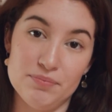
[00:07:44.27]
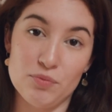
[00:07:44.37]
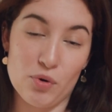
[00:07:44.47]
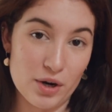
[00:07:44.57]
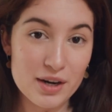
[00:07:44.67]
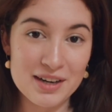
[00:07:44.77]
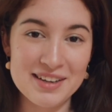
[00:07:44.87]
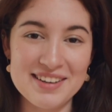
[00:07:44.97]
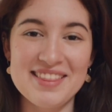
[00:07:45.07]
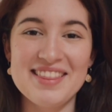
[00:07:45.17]
work
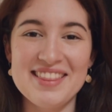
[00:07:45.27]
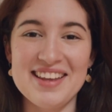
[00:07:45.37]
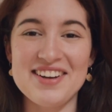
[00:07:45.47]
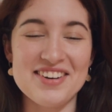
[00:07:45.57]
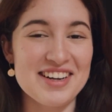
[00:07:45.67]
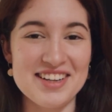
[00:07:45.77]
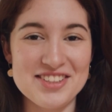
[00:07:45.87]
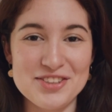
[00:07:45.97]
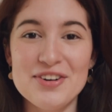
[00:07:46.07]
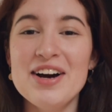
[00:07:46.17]
that you're gonna
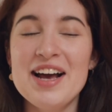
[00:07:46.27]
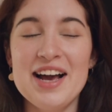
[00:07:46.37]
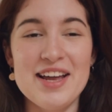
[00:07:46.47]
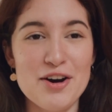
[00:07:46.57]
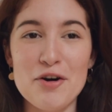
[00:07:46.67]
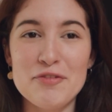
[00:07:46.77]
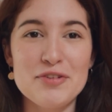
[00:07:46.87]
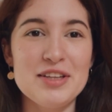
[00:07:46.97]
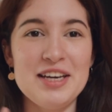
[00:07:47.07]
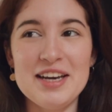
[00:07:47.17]
do, and
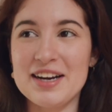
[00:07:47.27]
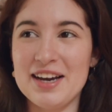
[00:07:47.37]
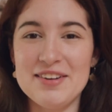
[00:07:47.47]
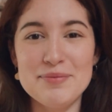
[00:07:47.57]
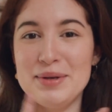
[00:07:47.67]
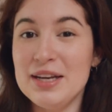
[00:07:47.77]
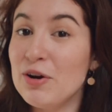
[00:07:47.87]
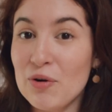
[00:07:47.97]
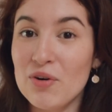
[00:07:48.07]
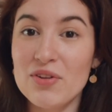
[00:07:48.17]
hopefully a kind of mini
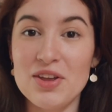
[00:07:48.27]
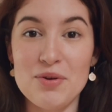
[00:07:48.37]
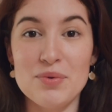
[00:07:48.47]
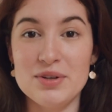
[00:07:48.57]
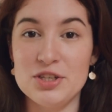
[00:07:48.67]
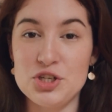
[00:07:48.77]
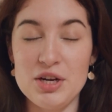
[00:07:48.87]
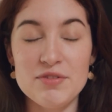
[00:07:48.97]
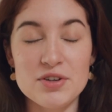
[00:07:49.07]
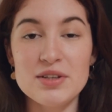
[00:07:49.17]
goal that you want to achieve
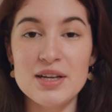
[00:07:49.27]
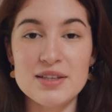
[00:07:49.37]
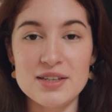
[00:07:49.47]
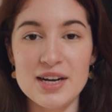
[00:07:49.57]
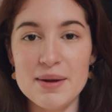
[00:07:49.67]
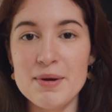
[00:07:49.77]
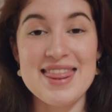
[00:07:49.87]
during that time.